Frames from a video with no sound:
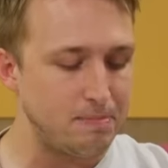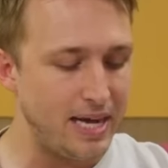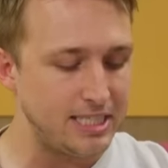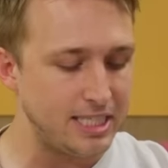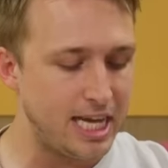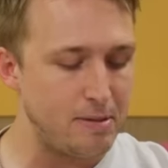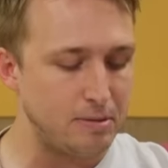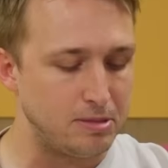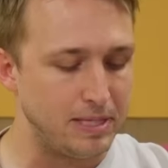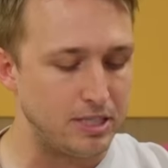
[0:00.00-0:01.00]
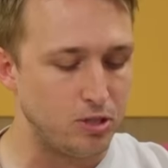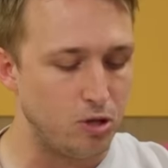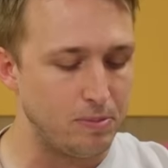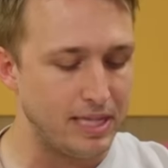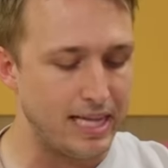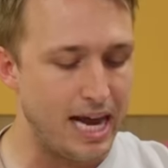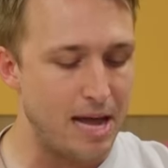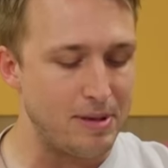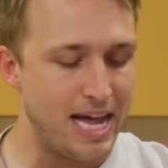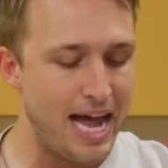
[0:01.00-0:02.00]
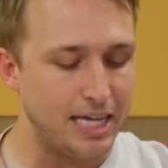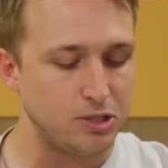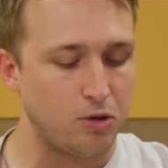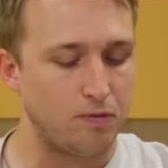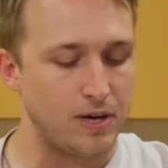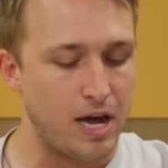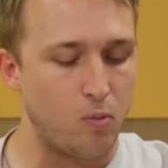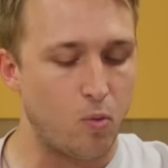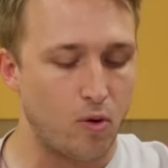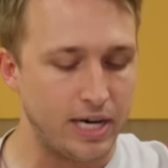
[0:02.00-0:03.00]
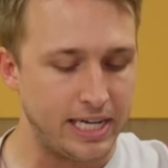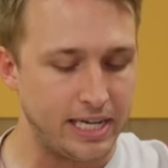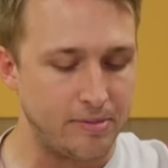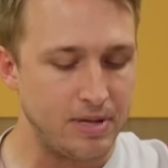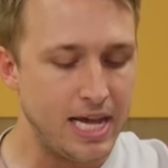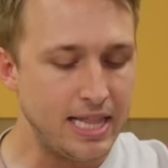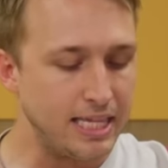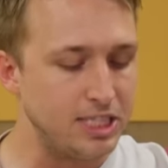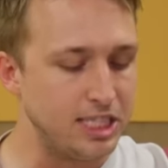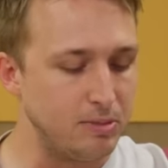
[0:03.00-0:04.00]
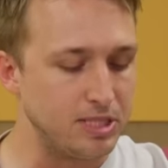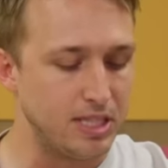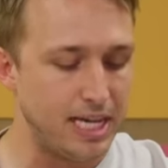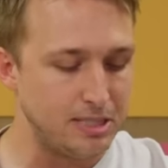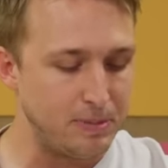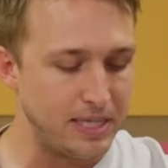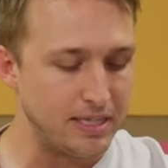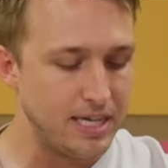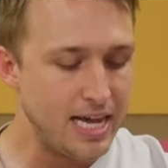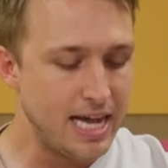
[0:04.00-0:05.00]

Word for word: Mason came up to me and told me that I'm an asshole for not warning him that she was a lesbian.